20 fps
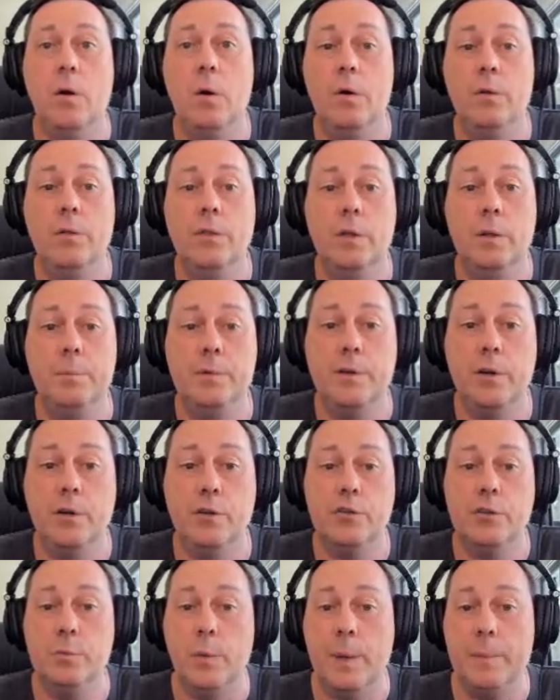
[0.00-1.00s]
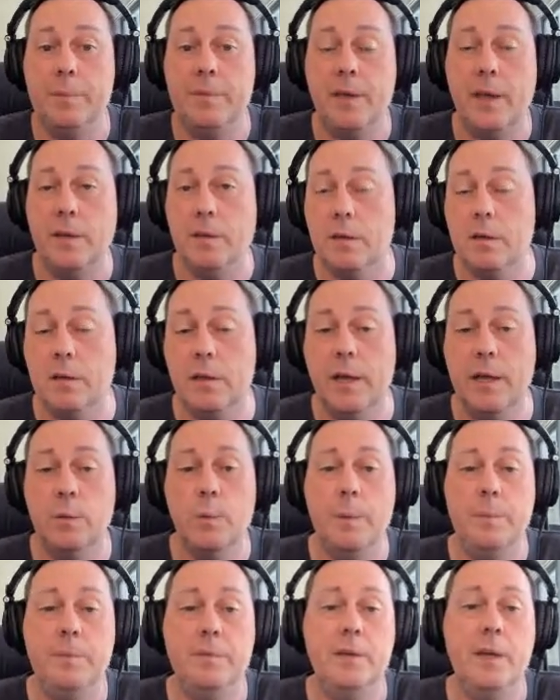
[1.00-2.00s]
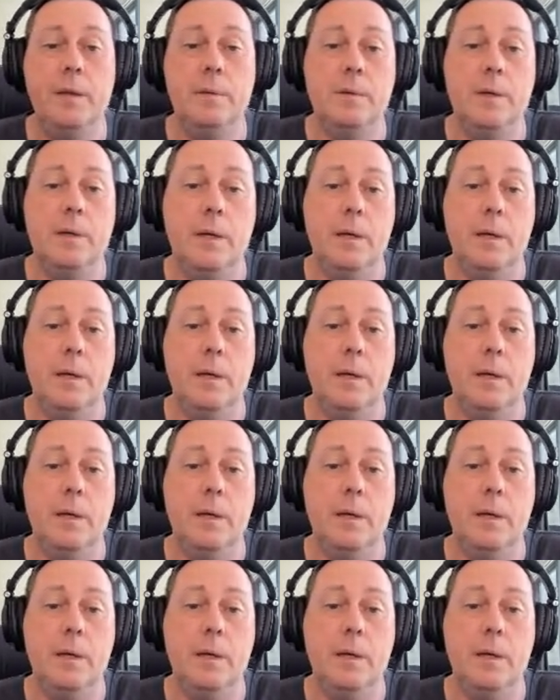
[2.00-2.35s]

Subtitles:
on the production website, your client website,